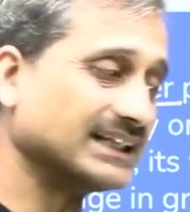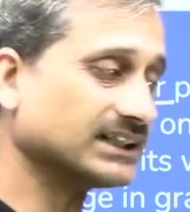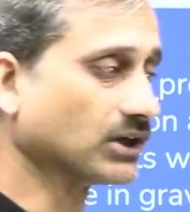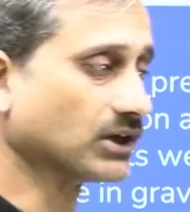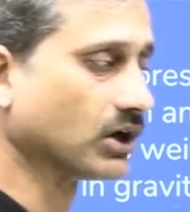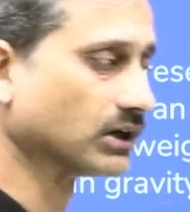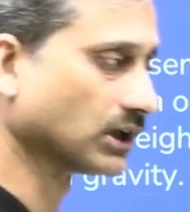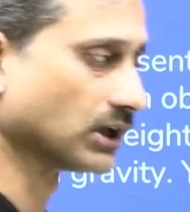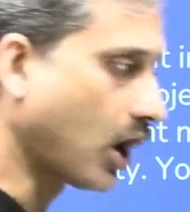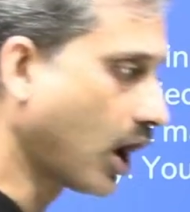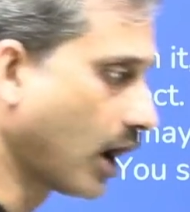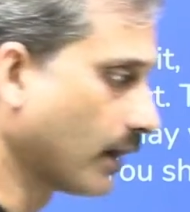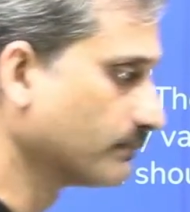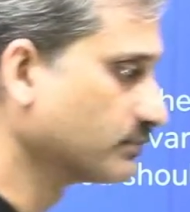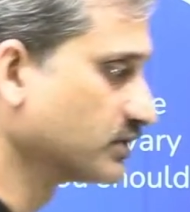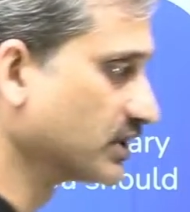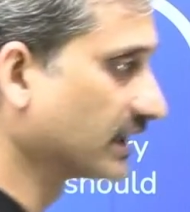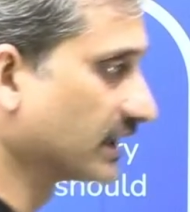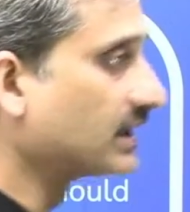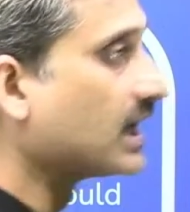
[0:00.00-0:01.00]
or the
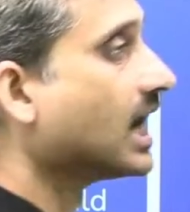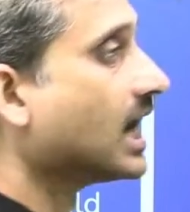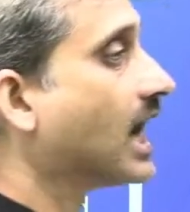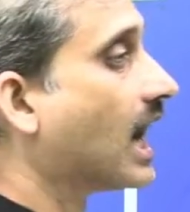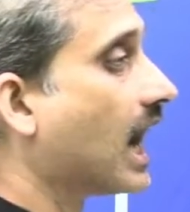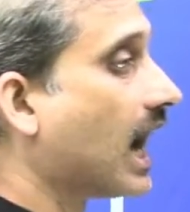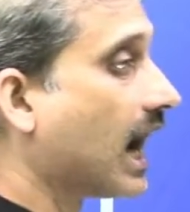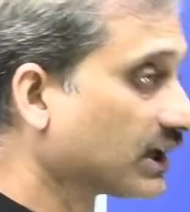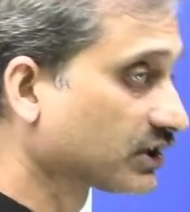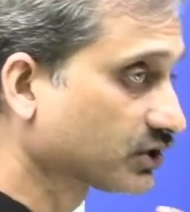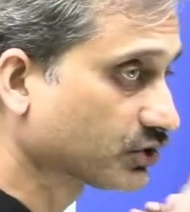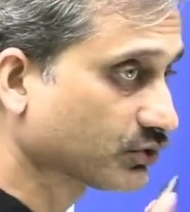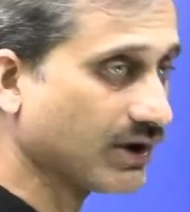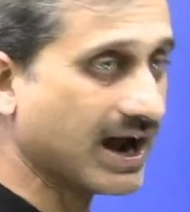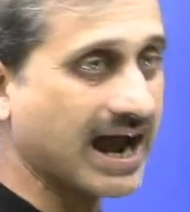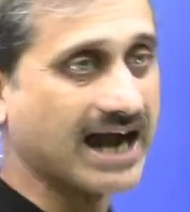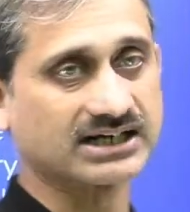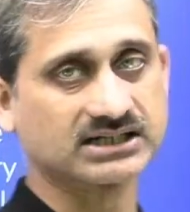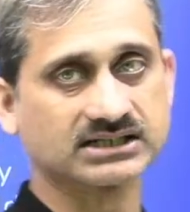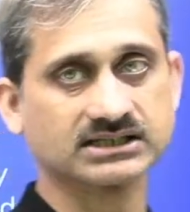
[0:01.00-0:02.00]
object
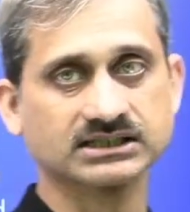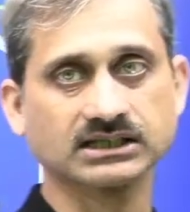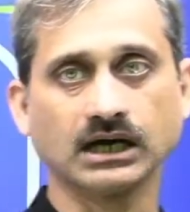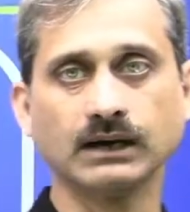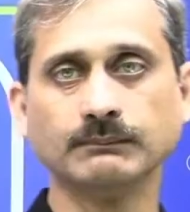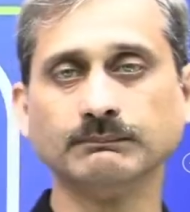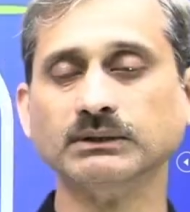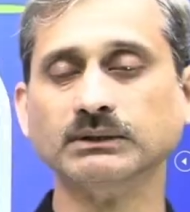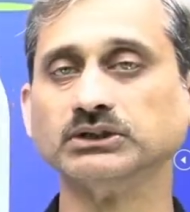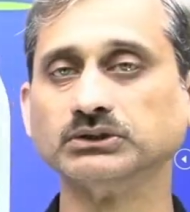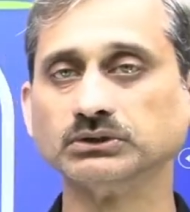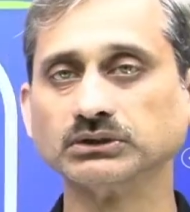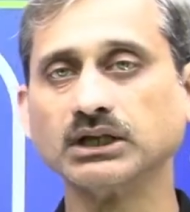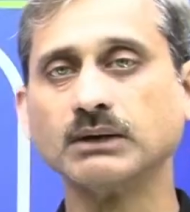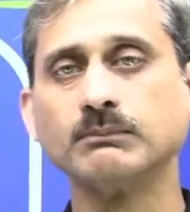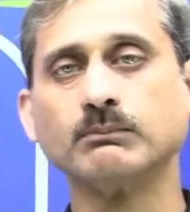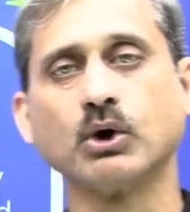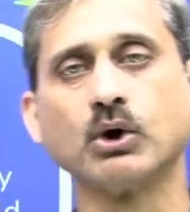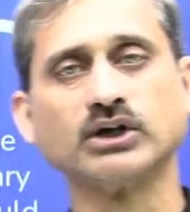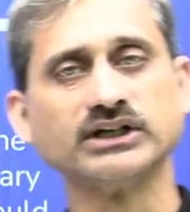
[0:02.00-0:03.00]
attracts a particular
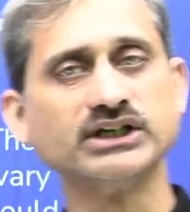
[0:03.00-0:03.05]
body